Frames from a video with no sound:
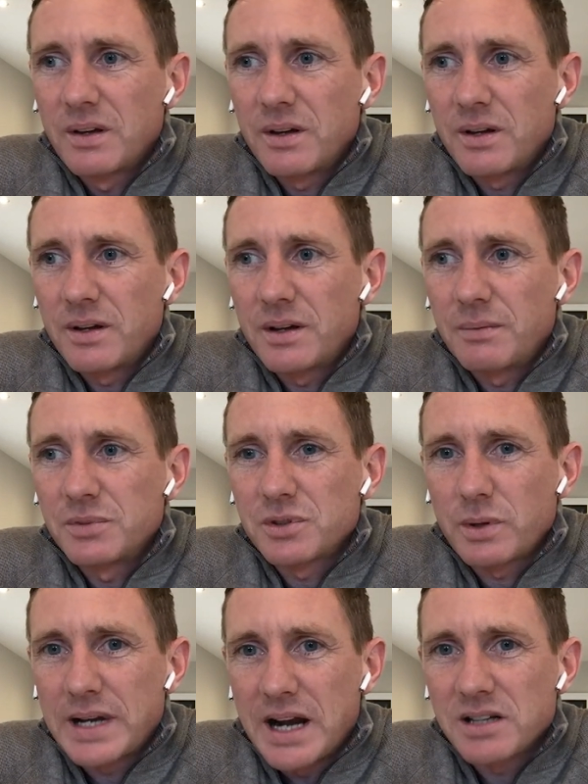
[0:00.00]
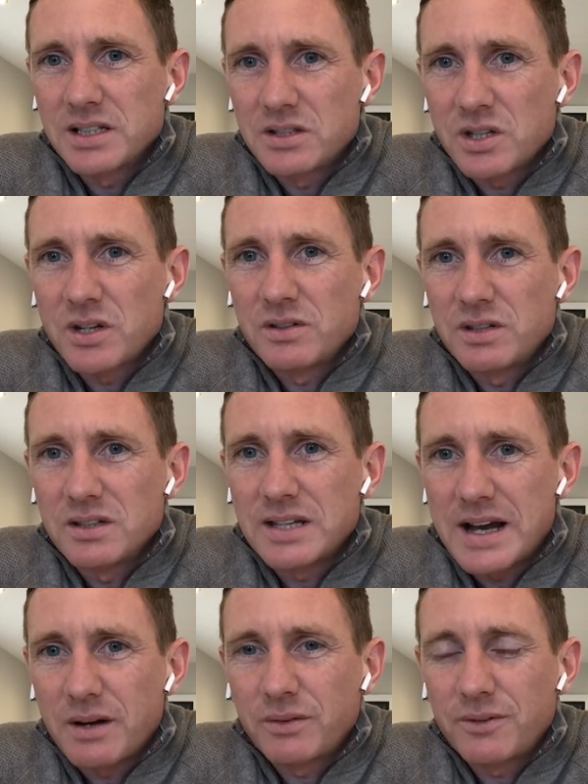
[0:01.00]
So I actually turned it
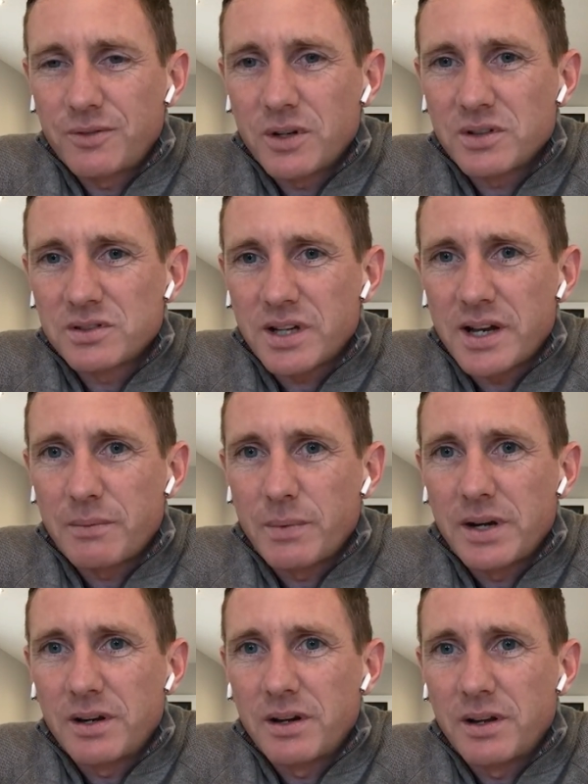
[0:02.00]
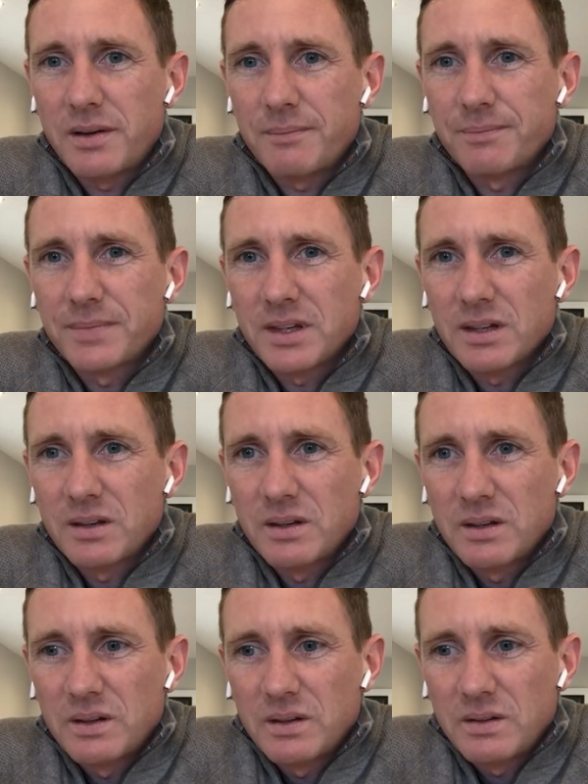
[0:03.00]
down the first time when
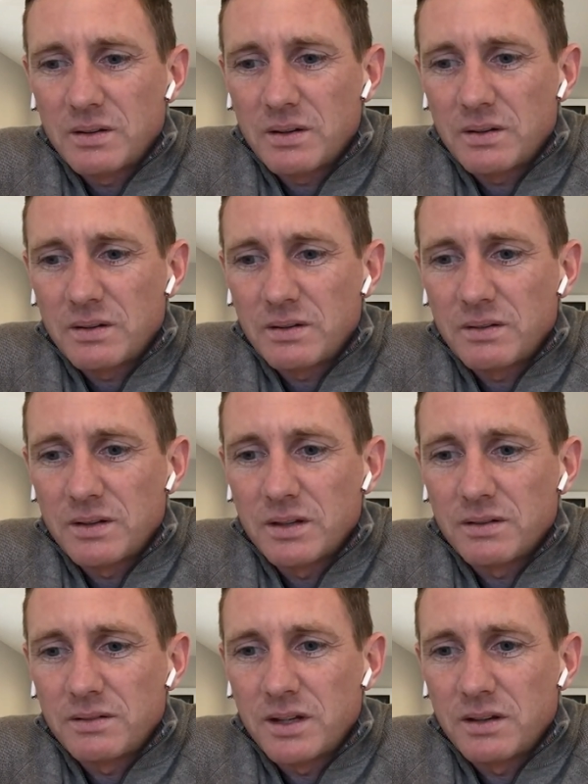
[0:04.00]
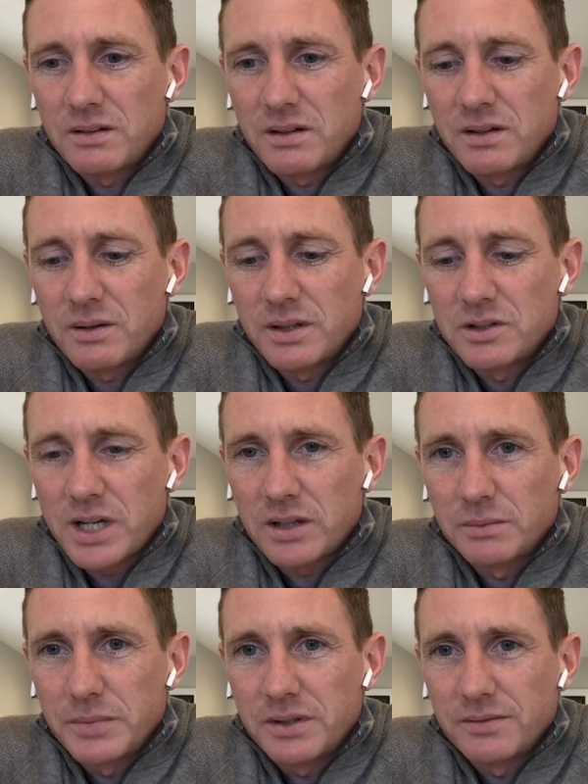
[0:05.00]
the
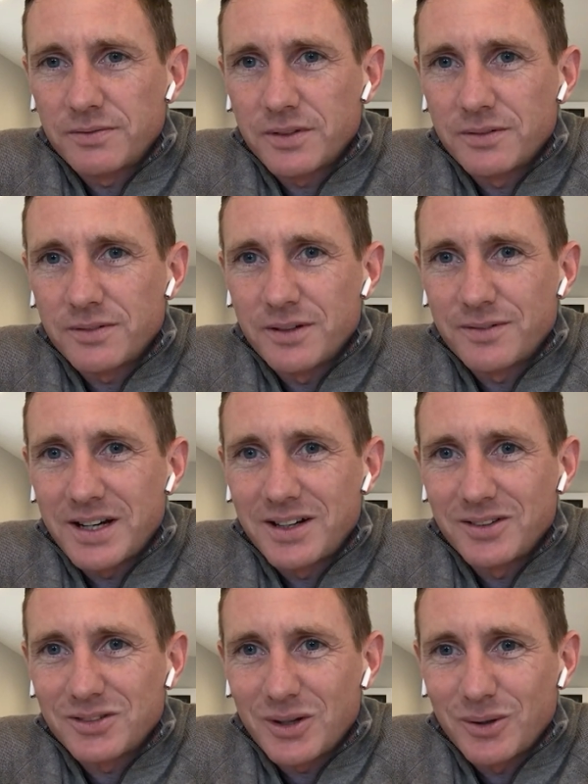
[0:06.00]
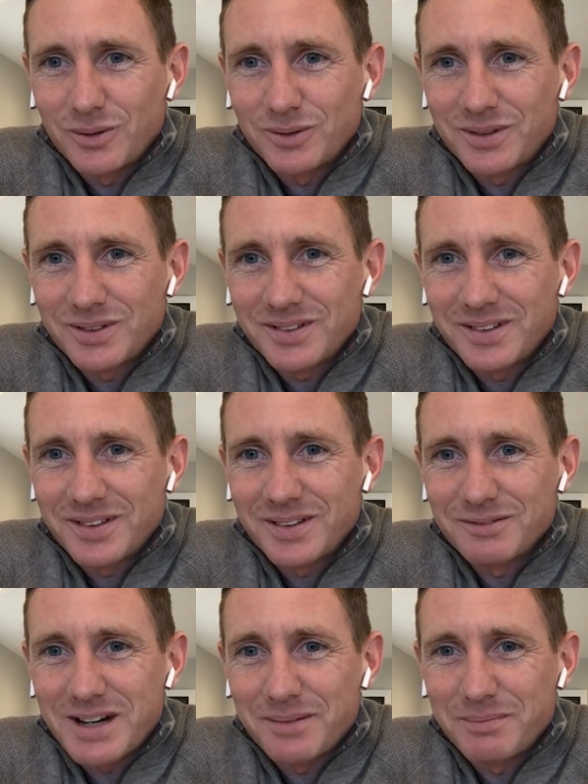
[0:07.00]
gentleman of Angus Gold
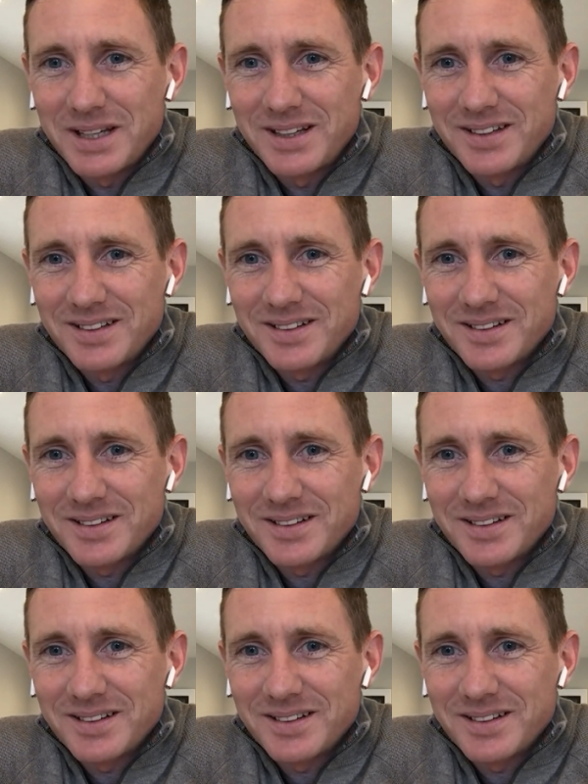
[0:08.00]
rang me.